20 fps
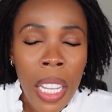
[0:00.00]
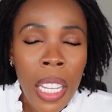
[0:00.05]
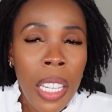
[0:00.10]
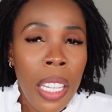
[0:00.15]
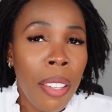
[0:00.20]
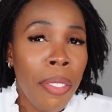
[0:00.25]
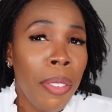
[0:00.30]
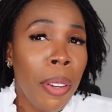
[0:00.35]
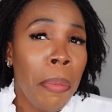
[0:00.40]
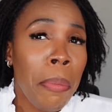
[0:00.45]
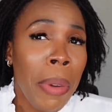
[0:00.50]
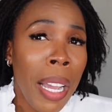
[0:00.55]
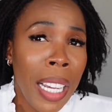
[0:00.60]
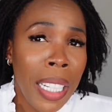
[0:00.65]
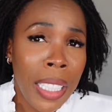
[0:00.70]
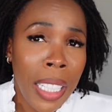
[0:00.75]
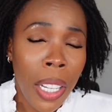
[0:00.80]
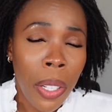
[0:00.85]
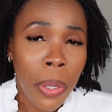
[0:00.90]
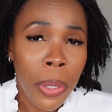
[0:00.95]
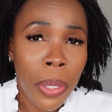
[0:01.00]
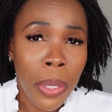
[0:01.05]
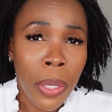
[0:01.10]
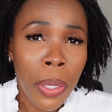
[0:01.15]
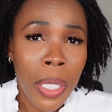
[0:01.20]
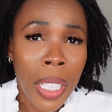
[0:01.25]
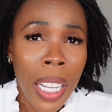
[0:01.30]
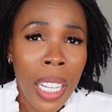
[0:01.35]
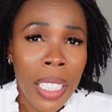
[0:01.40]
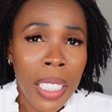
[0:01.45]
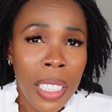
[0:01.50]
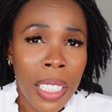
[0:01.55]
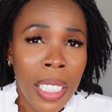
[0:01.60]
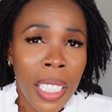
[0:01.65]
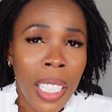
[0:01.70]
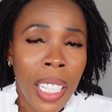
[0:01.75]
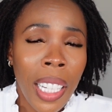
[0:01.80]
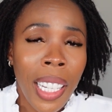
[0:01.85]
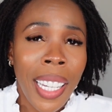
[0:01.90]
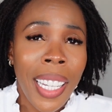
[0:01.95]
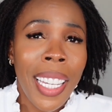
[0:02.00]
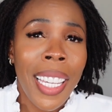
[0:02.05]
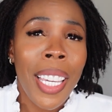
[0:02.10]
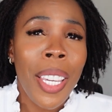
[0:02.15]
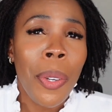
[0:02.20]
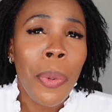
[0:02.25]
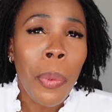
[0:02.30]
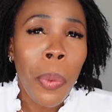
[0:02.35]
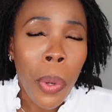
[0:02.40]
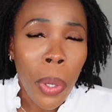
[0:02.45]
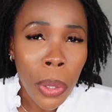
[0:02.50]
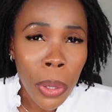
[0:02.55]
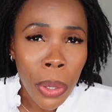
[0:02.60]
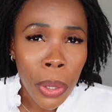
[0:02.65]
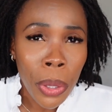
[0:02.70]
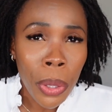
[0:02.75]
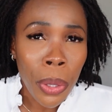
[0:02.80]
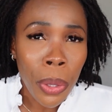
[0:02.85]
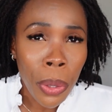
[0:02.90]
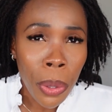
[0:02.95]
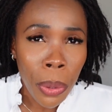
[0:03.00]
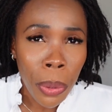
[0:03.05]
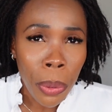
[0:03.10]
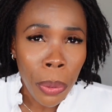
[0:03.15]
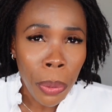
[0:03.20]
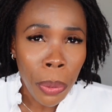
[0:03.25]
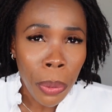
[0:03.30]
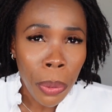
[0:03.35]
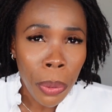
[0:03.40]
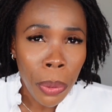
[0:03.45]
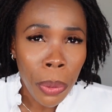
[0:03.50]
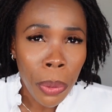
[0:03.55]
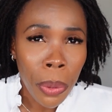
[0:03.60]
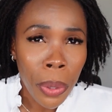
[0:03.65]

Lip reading: If a man tells you that he wants you,